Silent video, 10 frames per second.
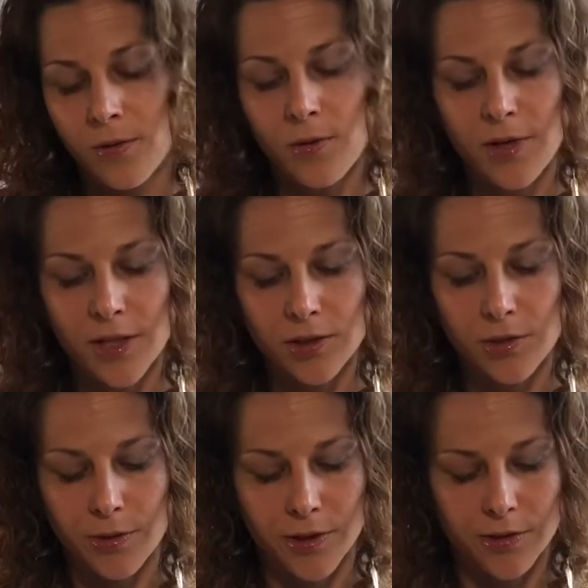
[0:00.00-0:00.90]
Well, that's
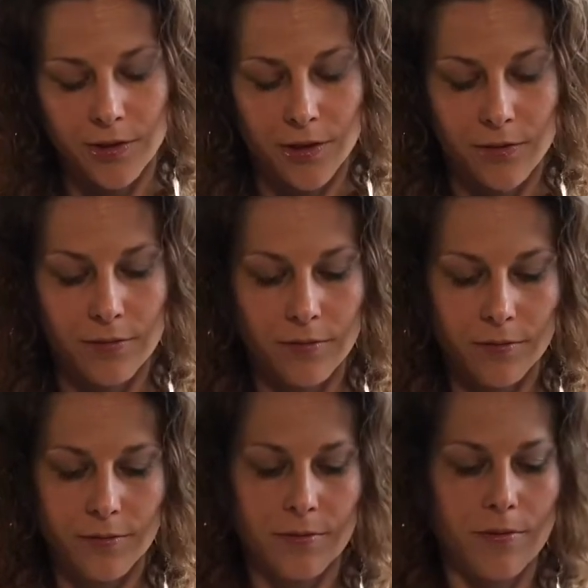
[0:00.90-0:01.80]
twice now.
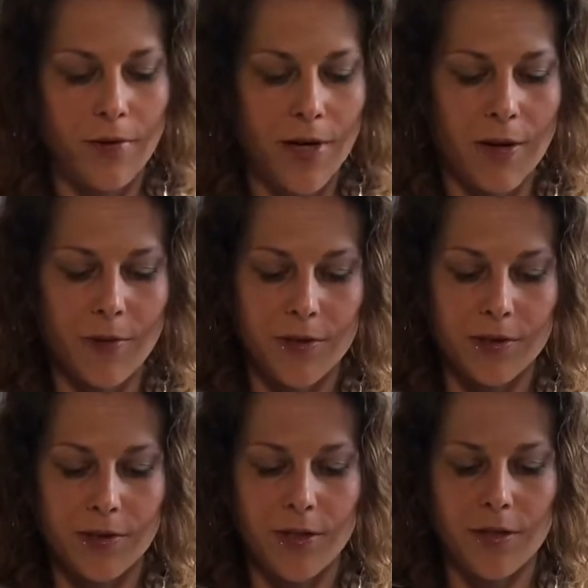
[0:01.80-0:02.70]
Okay, we're gonna
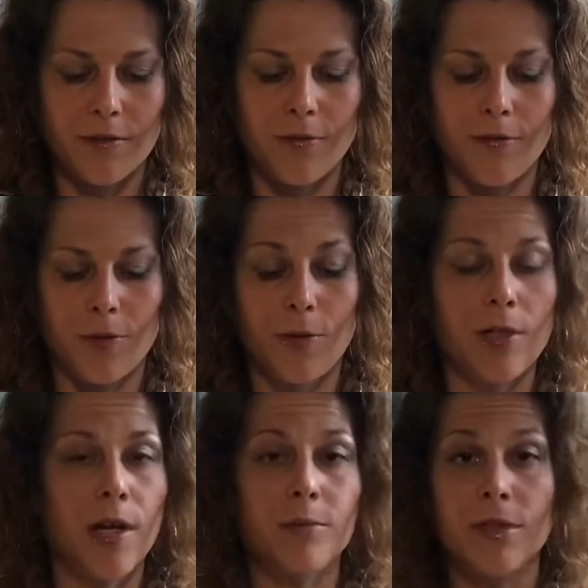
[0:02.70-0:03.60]
see three
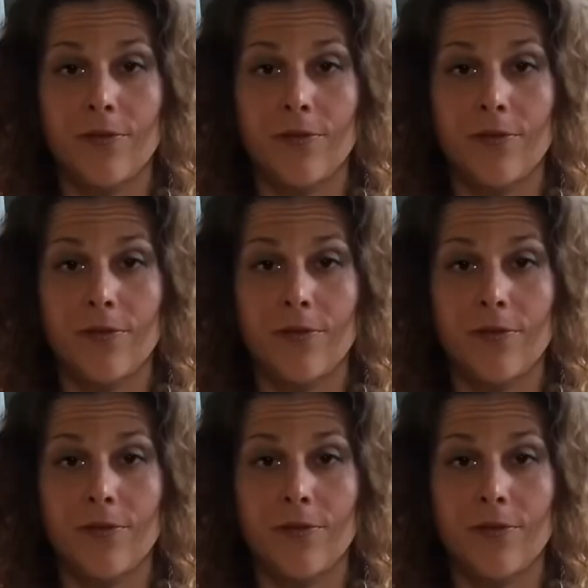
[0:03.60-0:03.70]
times.